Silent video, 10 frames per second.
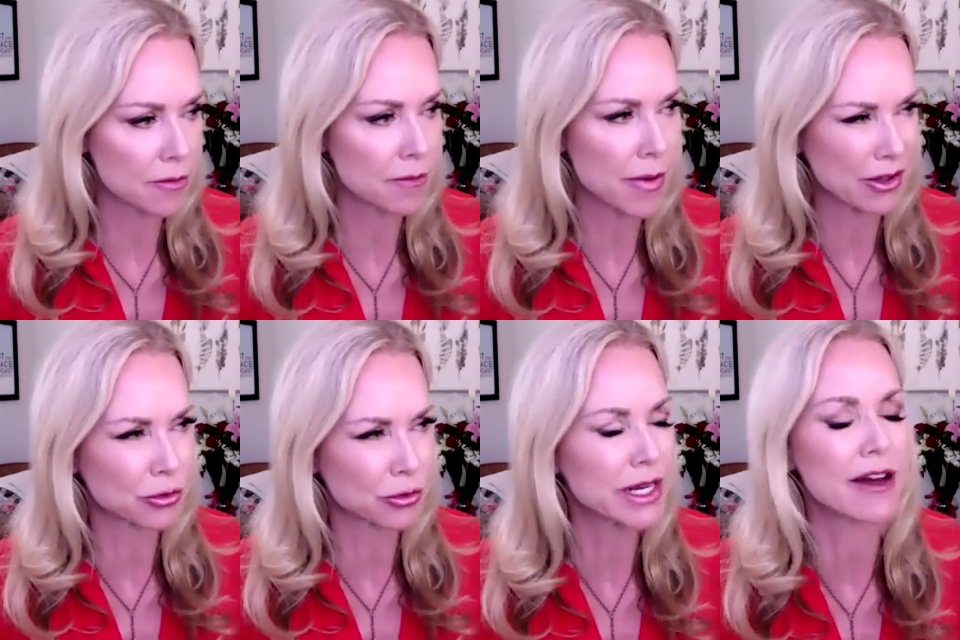about
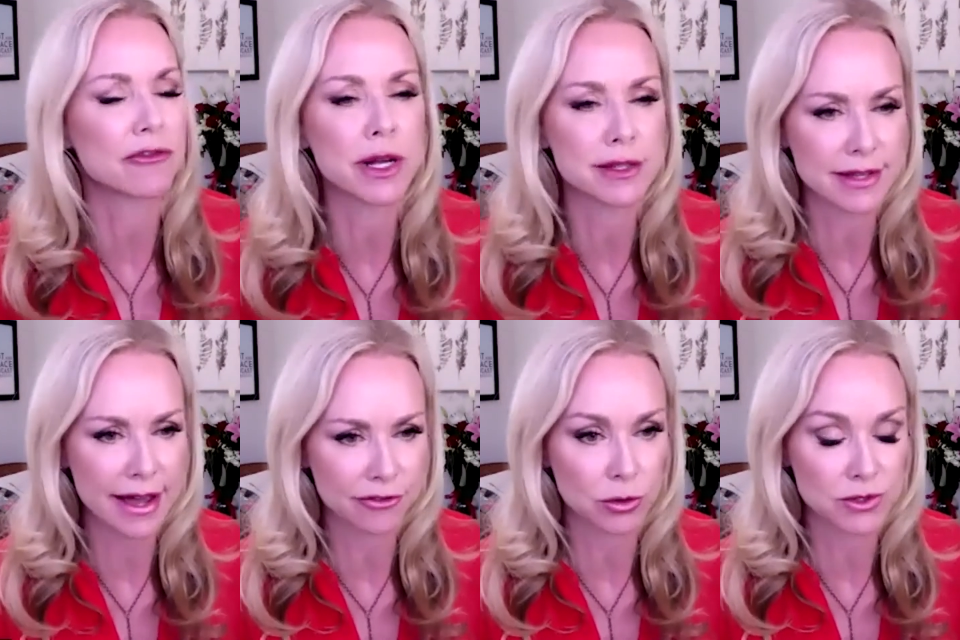3.5 months
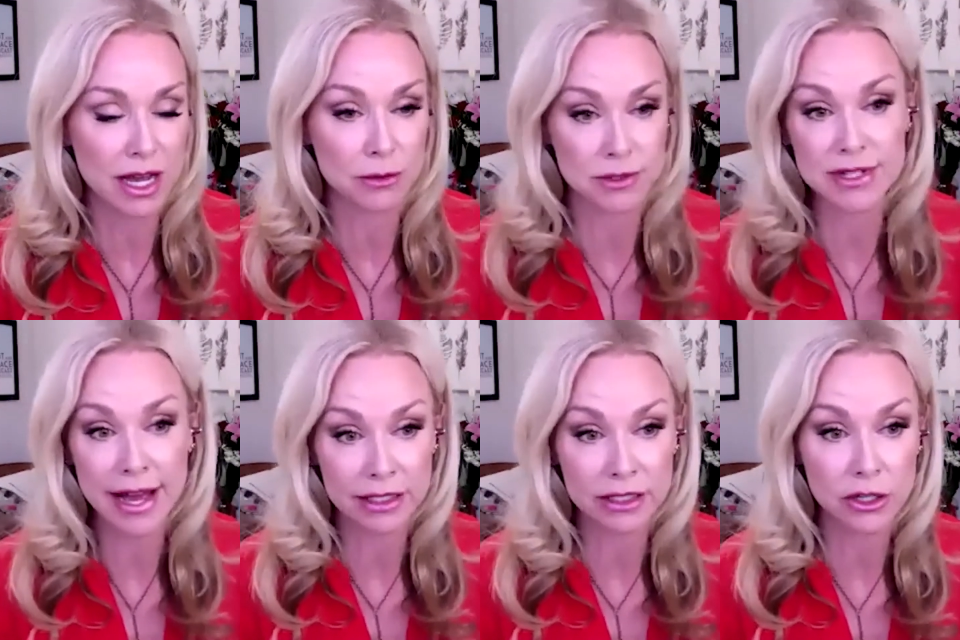afterwards, I was
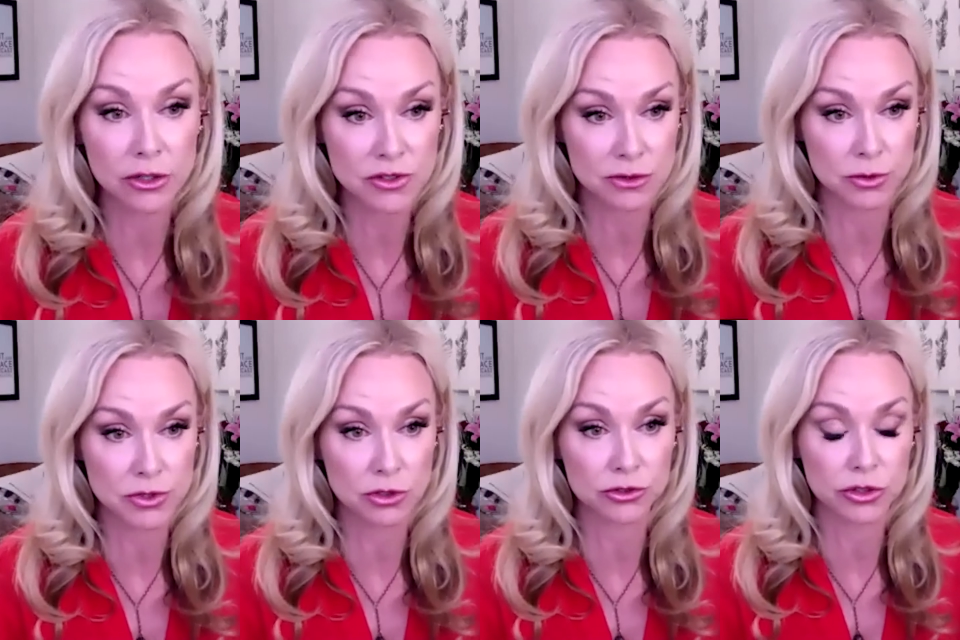diagnosed as a
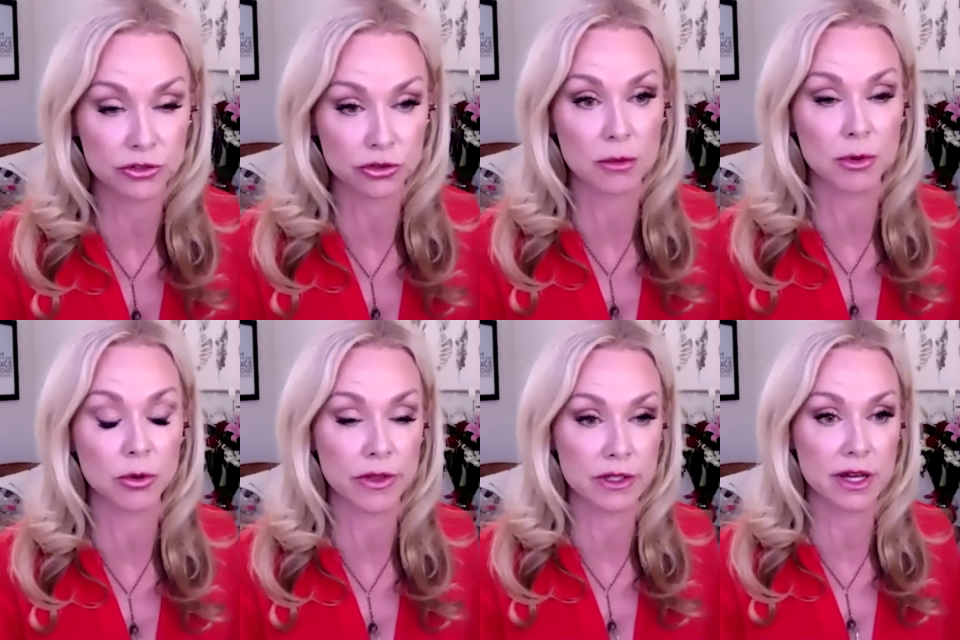result of the trauma
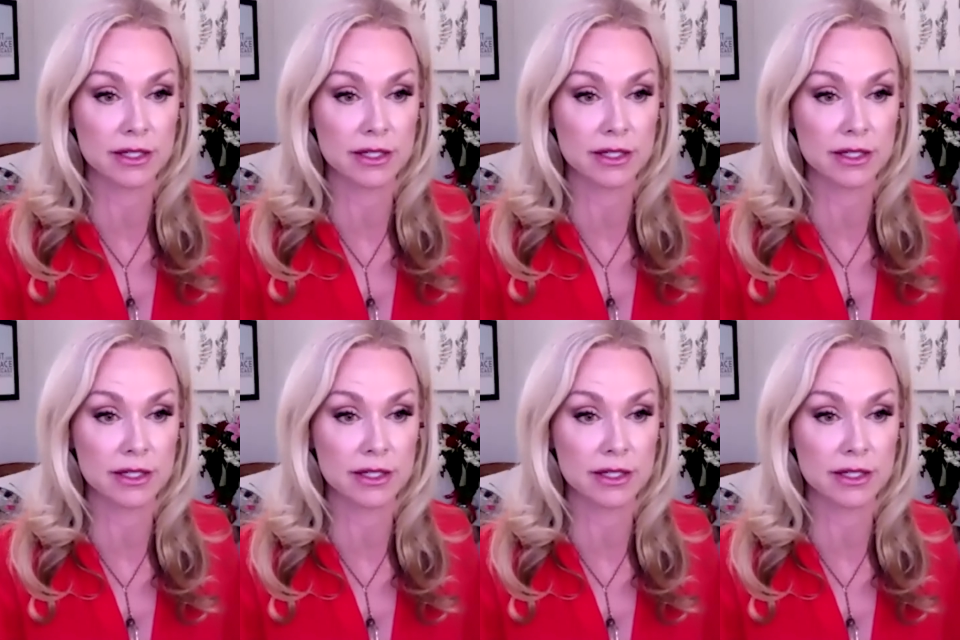with a